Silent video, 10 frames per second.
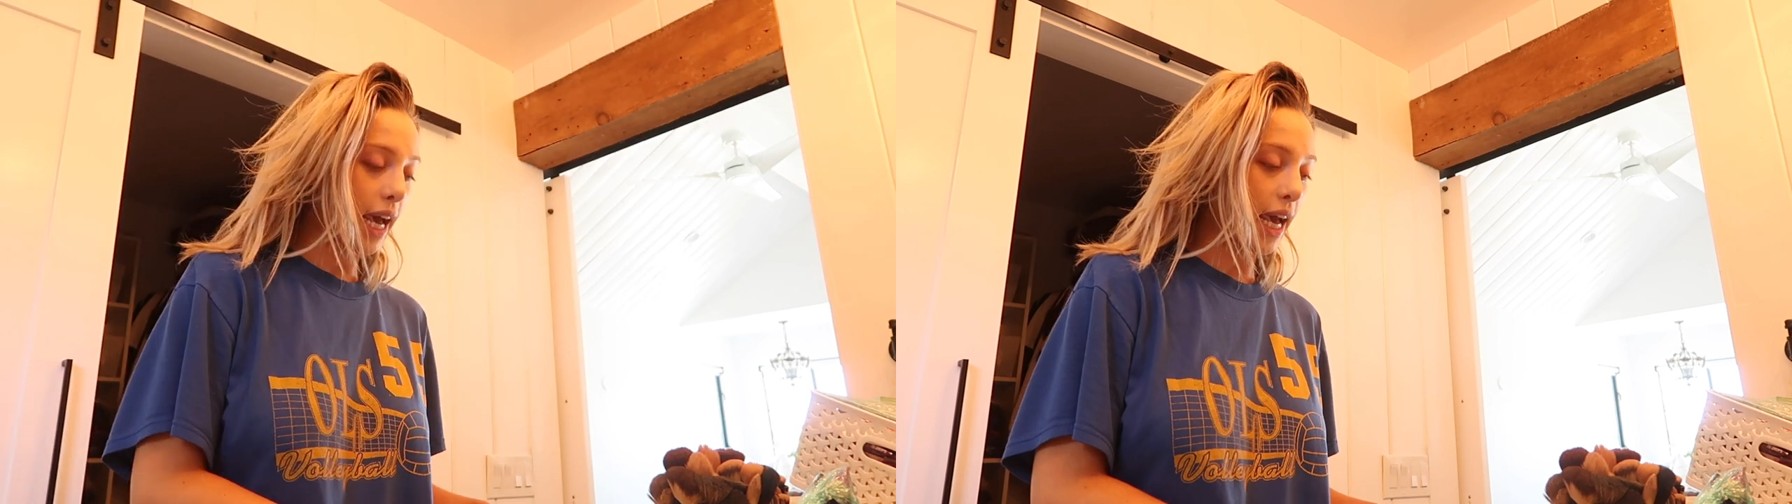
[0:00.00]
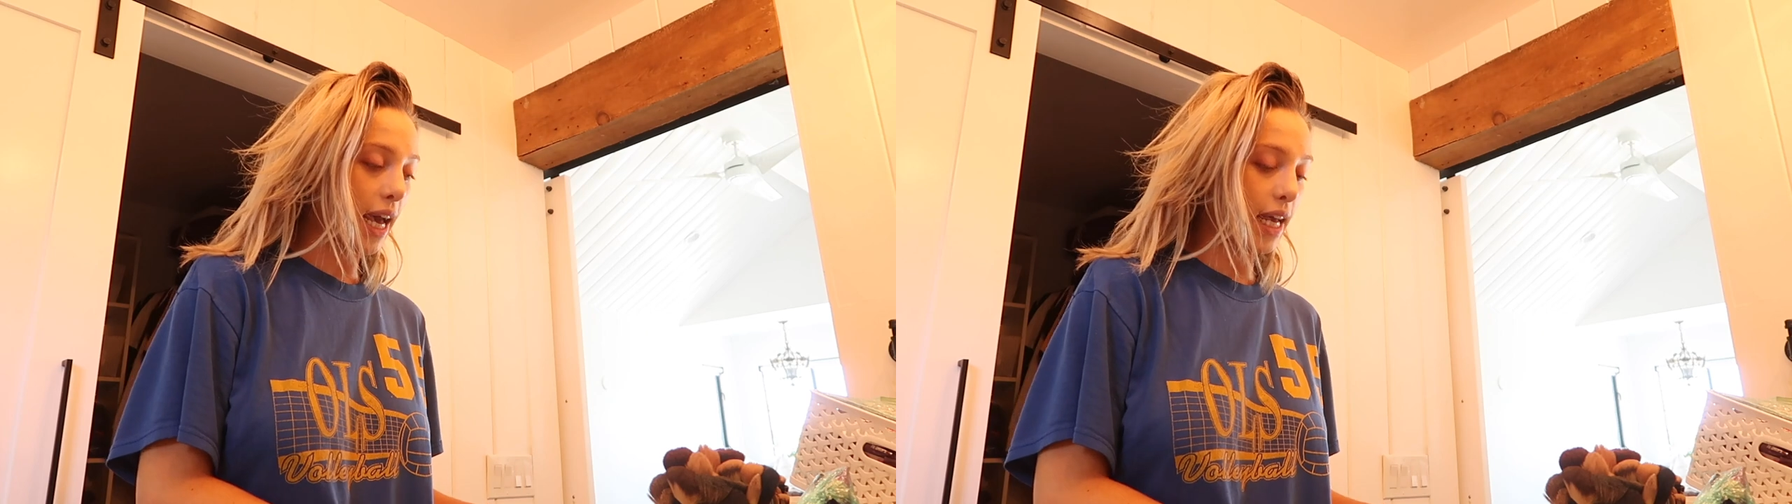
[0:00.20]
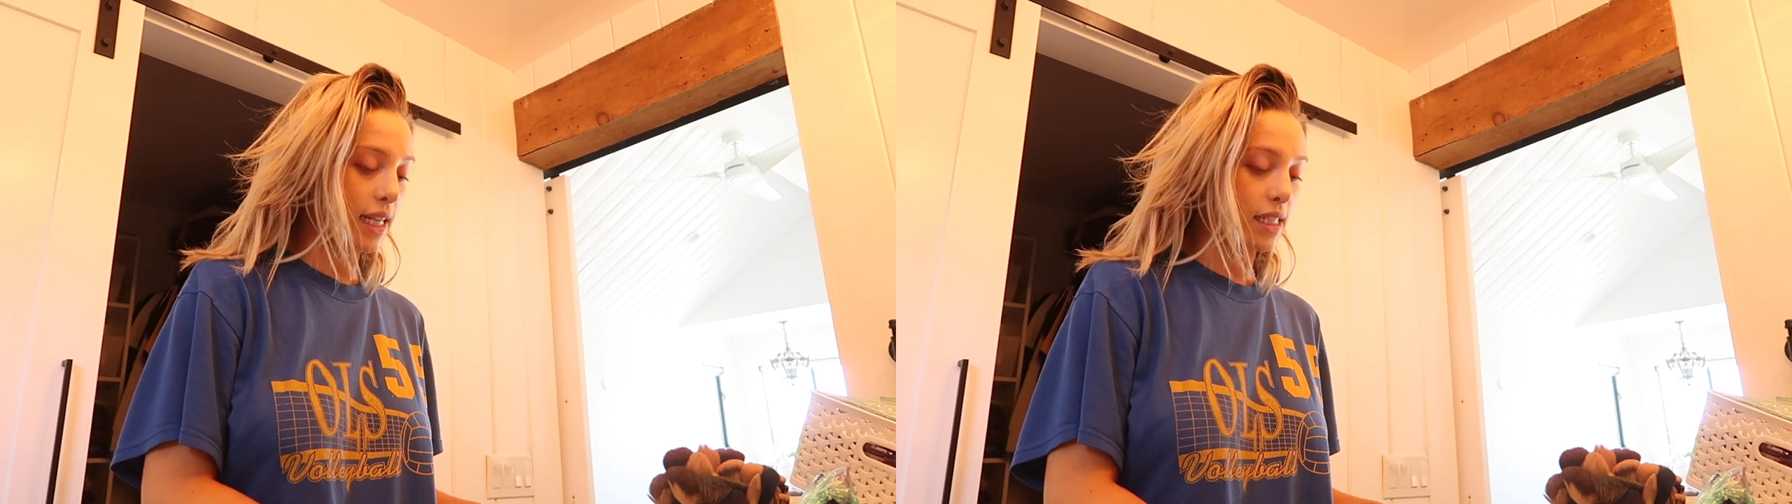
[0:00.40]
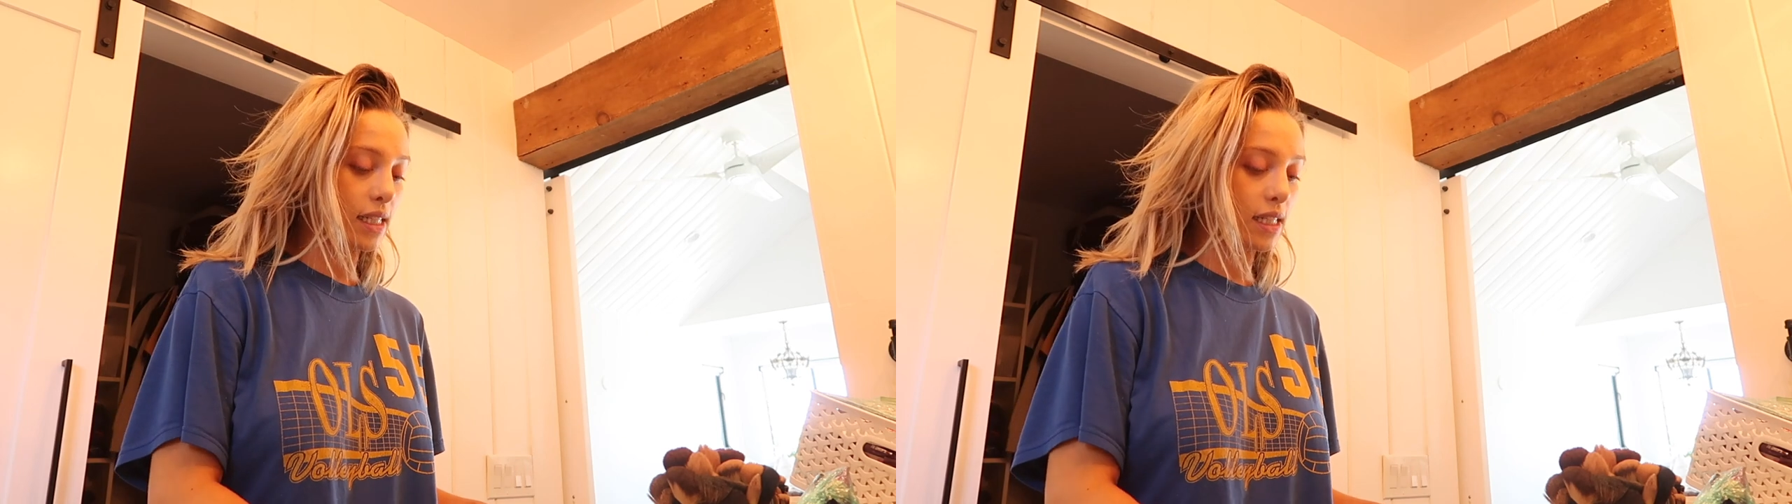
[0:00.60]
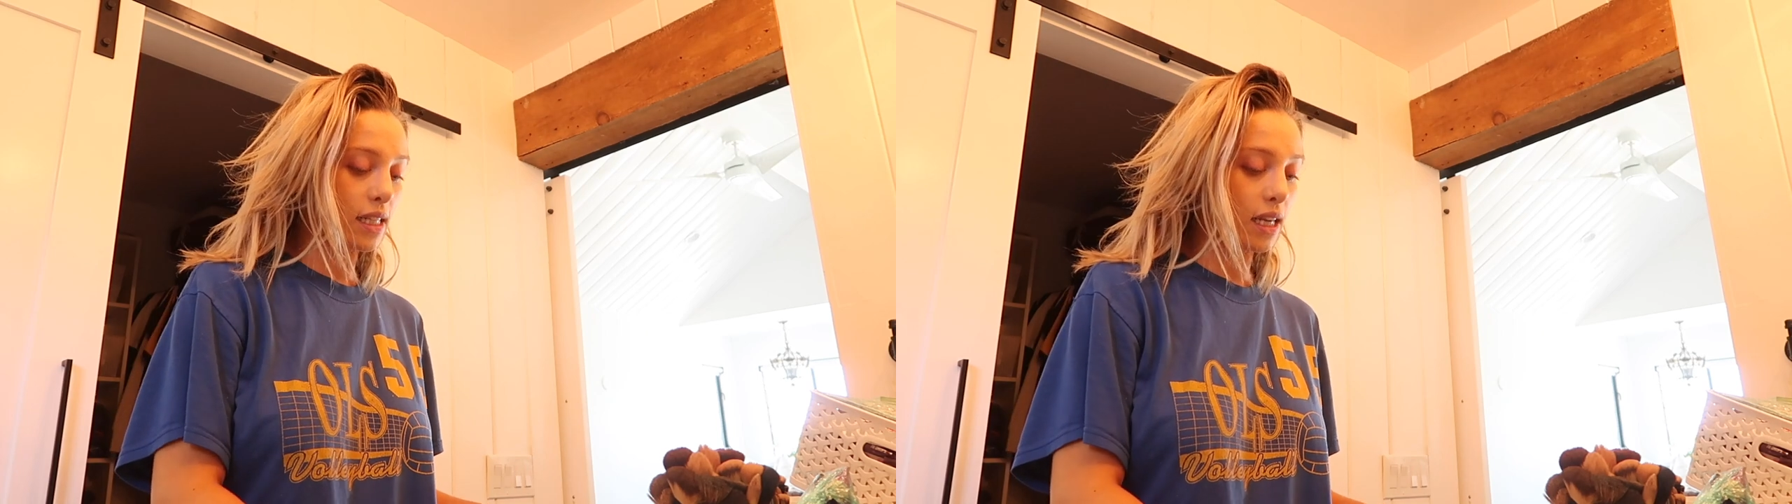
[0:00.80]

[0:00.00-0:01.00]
and